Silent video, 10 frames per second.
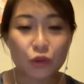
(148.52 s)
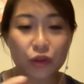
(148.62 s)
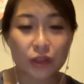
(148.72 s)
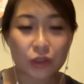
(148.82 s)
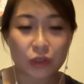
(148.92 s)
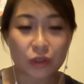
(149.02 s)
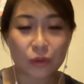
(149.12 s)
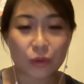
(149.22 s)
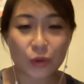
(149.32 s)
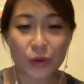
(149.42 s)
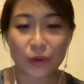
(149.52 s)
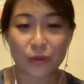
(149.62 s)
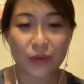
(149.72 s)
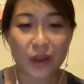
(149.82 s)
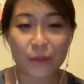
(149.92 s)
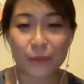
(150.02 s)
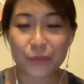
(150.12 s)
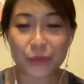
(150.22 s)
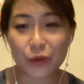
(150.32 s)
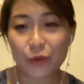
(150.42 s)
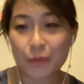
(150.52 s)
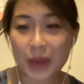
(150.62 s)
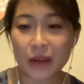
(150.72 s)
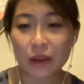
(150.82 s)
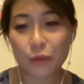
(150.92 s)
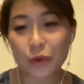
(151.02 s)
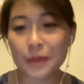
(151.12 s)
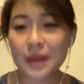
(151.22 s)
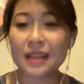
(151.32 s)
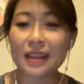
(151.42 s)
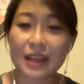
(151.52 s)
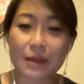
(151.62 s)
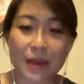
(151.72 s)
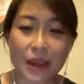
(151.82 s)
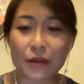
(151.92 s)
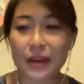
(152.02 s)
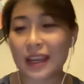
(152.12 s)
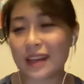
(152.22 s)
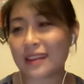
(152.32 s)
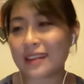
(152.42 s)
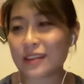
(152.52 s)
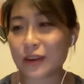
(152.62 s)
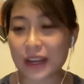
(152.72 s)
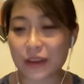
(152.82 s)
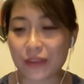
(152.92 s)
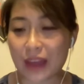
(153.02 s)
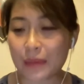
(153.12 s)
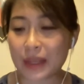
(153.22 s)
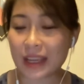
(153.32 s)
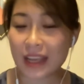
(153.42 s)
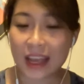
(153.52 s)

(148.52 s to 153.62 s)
traditional sort of, you know, man and a woman getting married and then starting a family.